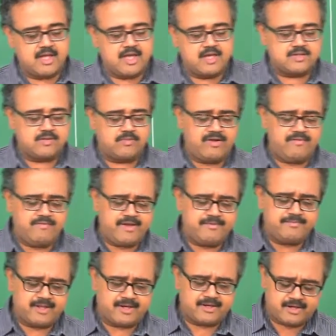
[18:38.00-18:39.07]
So, one way
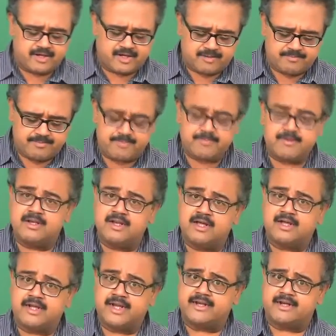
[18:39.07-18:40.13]
that people
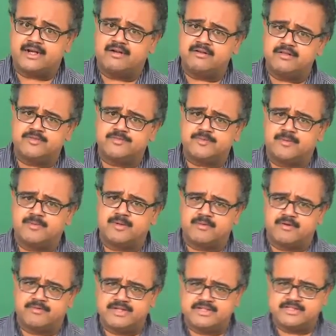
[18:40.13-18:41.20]
get around this problem
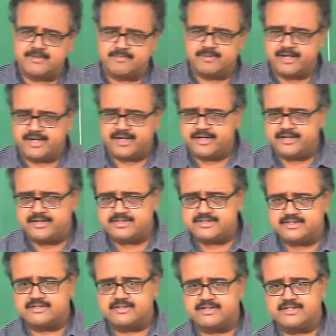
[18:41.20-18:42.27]
of instability in
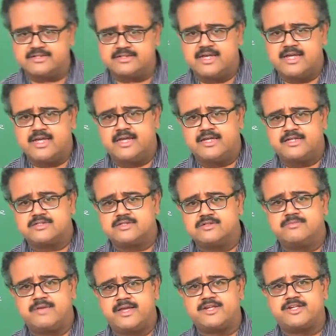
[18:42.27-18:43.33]
decision trees is to
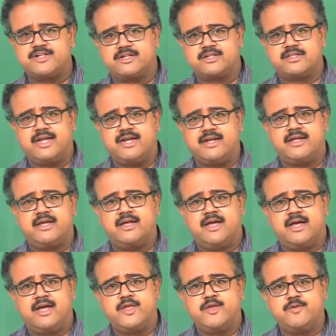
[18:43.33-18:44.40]
make sure that
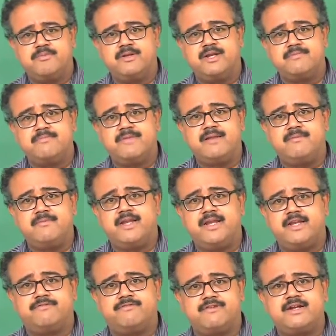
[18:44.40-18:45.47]
you build many
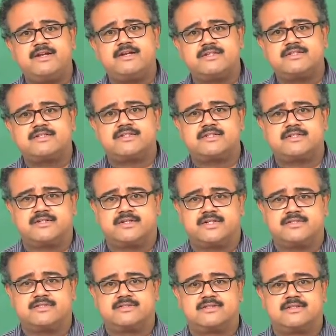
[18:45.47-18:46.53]
different decision
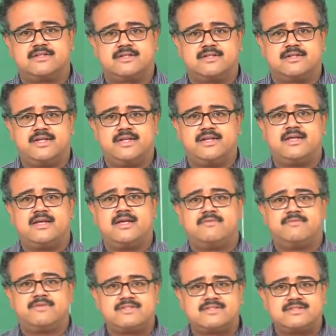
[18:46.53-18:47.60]
trees, right,
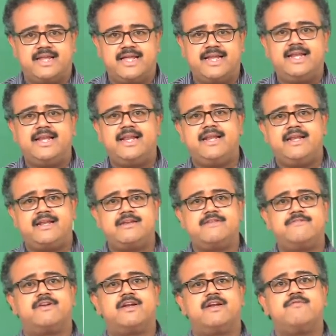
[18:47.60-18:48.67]
with slightly
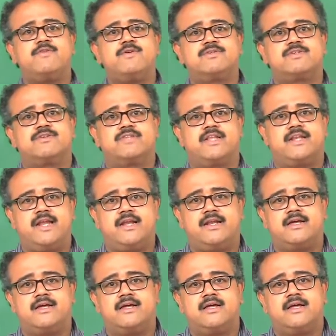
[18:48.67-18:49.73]
different views of the
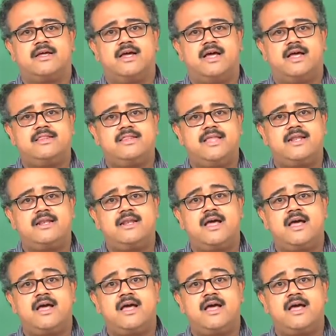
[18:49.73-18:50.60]
data, and then